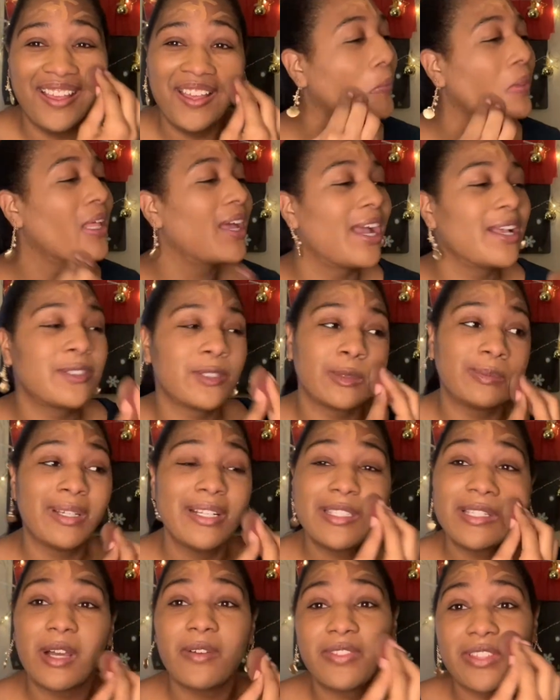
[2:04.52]
I told
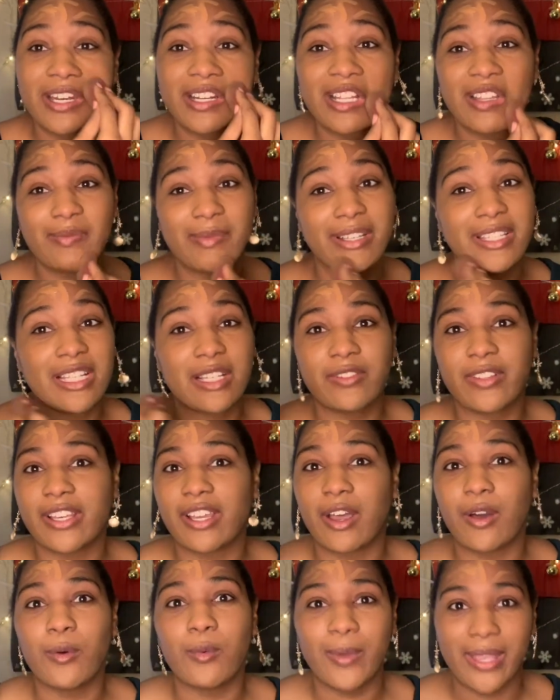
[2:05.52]
myself that I'd give myself like
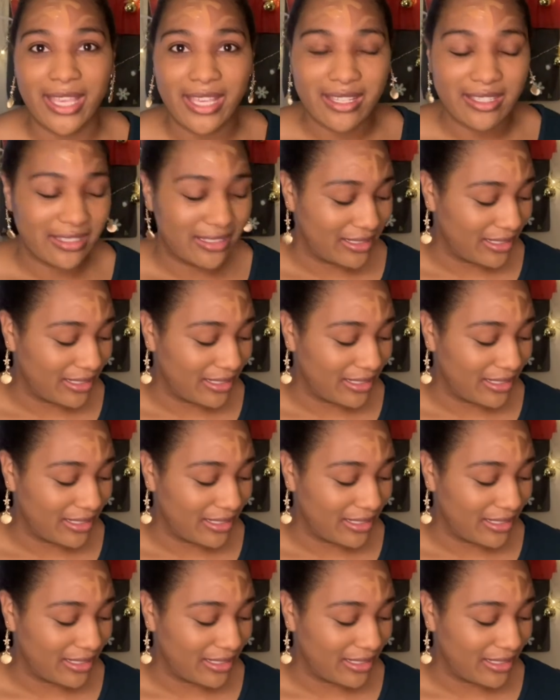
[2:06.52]
a week,